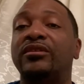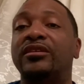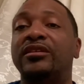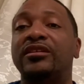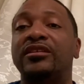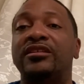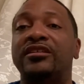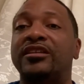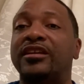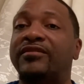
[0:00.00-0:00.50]

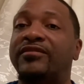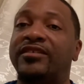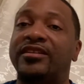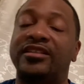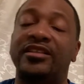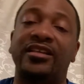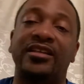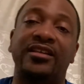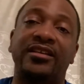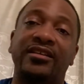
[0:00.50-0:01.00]

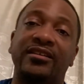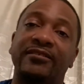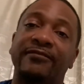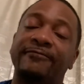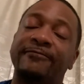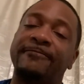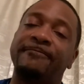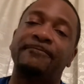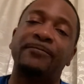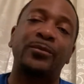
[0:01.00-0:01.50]
17,
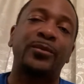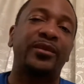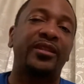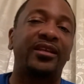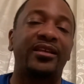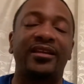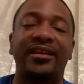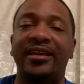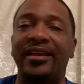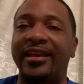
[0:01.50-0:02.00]

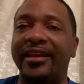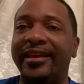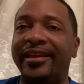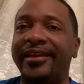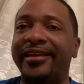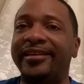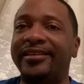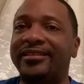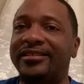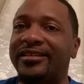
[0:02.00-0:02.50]

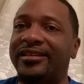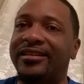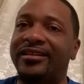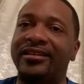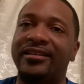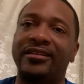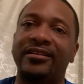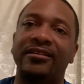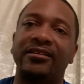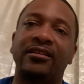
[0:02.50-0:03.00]

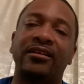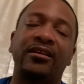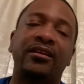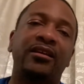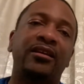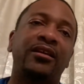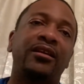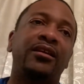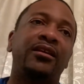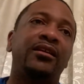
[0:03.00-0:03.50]
18,
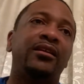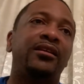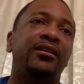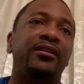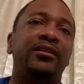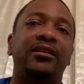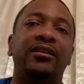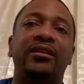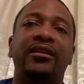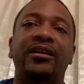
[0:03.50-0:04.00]

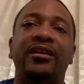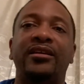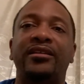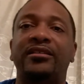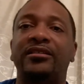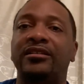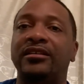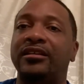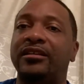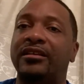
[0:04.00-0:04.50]

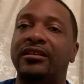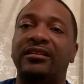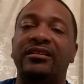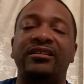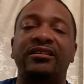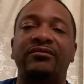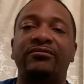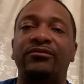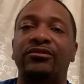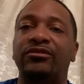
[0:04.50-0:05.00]
19, and
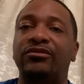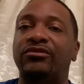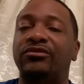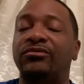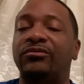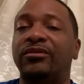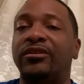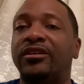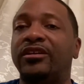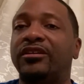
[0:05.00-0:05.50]
even
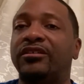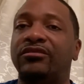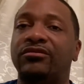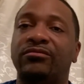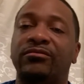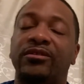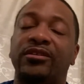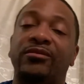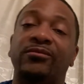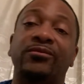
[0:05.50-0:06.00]
20 and
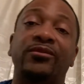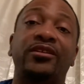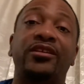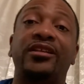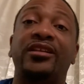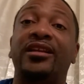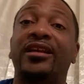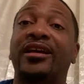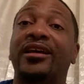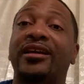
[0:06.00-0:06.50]

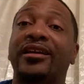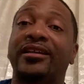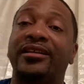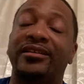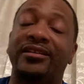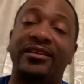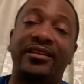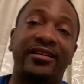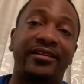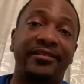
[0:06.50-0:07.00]
21, I
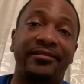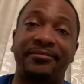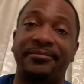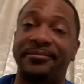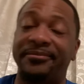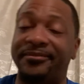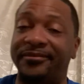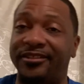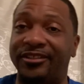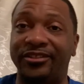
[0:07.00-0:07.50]

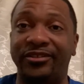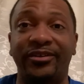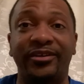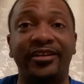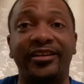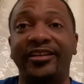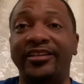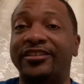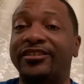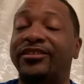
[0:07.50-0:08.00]

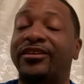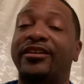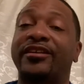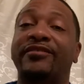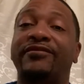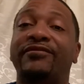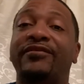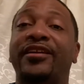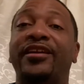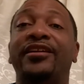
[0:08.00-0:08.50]
it started
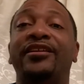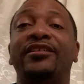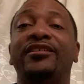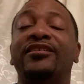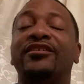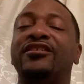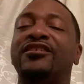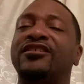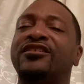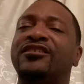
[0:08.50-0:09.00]
fading
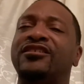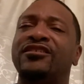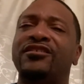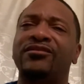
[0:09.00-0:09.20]
because,